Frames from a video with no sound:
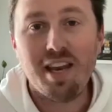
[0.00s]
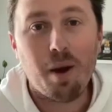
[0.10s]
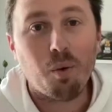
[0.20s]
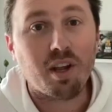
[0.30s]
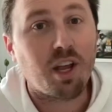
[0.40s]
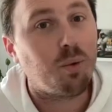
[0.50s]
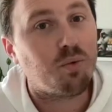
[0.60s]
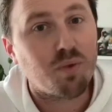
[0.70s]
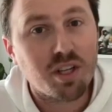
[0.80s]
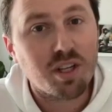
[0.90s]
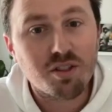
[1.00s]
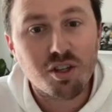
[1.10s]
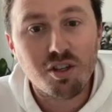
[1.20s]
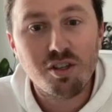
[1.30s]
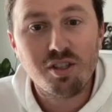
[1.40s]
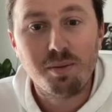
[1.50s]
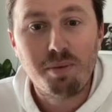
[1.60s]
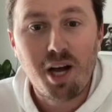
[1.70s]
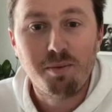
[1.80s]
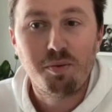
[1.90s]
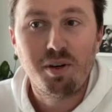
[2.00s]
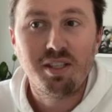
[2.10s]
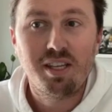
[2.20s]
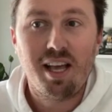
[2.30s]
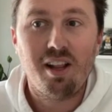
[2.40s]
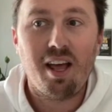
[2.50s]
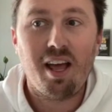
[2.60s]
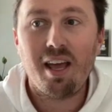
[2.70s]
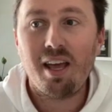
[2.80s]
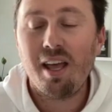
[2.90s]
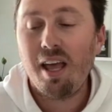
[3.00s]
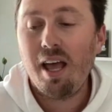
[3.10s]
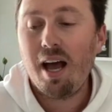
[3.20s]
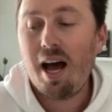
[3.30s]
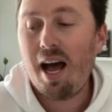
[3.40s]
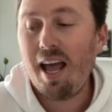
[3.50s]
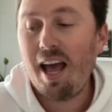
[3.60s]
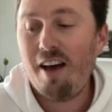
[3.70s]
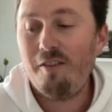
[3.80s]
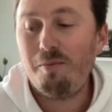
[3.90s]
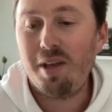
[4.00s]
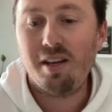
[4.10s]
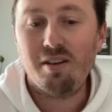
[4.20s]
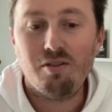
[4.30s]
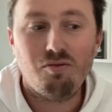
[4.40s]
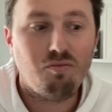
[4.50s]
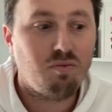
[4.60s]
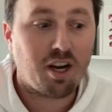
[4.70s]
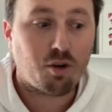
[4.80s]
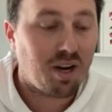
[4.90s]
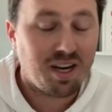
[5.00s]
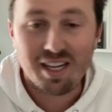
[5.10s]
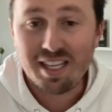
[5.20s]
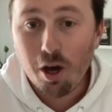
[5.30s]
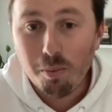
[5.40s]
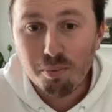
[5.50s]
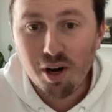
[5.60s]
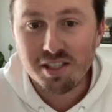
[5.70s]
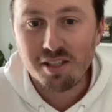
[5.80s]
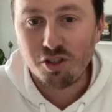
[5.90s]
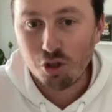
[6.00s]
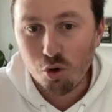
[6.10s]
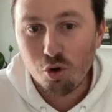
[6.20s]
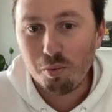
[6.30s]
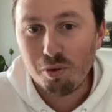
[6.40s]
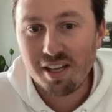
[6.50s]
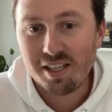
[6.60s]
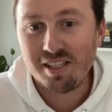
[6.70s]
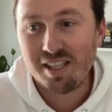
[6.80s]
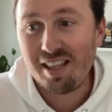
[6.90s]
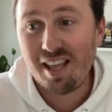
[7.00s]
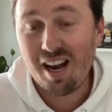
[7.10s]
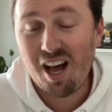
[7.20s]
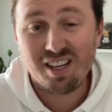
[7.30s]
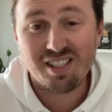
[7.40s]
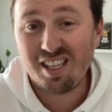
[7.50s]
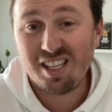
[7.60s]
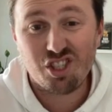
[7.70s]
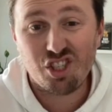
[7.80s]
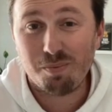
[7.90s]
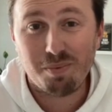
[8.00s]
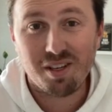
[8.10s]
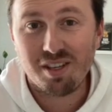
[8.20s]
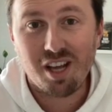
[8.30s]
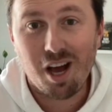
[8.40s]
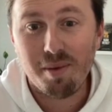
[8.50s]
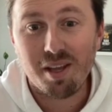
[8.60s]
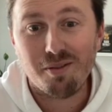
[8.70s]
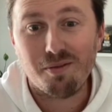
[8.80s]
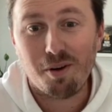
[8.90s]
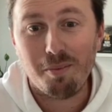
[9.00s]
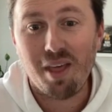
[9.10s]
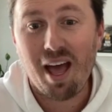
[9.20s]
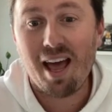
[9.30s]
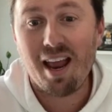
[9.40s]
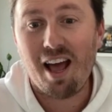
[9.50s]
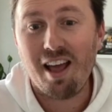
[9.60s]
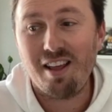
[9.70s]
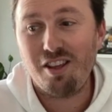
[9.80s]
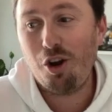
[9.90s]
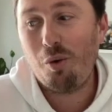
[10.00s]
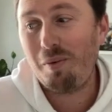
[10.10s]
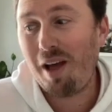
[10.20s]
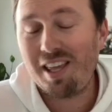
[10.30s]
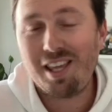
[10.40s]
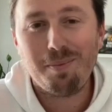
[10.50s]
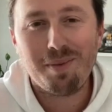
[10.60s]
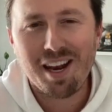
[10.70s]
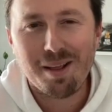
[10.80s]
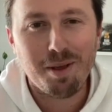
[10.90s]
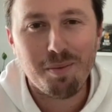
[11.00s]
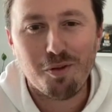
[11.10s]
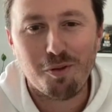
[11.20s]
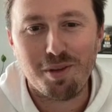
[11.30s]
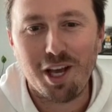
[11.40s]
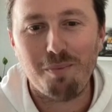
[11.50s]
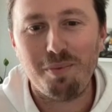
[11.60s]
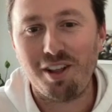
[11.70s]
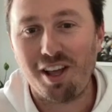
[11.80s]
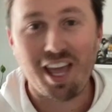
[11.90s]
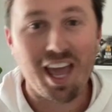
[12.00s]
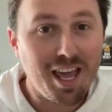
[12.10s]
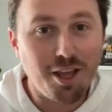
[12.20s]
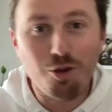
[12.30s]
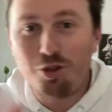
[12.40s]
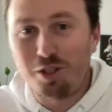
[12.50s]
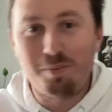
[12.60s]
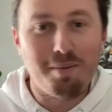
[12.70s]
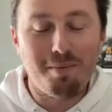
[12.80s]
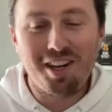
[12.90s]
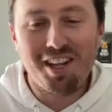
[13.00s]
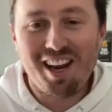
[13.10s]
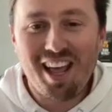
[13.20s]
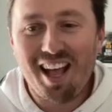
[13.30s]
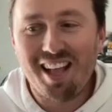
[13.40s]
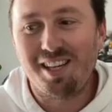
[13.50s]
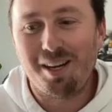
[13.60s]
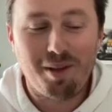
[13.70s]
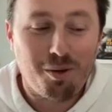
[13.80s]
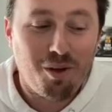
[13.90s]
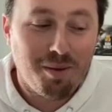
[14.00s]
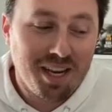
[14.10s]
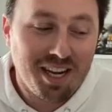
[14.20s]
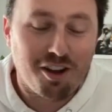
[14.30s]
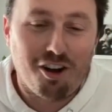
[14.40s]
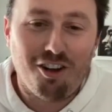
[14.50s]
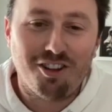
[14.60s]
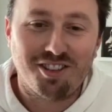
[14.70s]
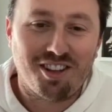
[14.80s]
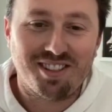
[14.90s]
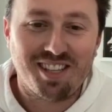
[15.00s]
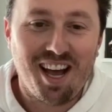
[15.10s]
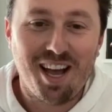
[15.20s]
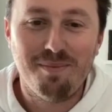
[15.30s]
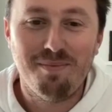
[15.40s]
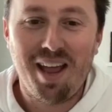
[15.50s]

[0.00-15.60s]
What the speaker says: networking with realtors in Palm Springs and LA. I created a Yelp presence, a Google presence. And then honestly, it's just been coming from that. I keep getting people from Yelp being like, hey, you should spend money on ads. And I'm like, well, I'm getting calls all the time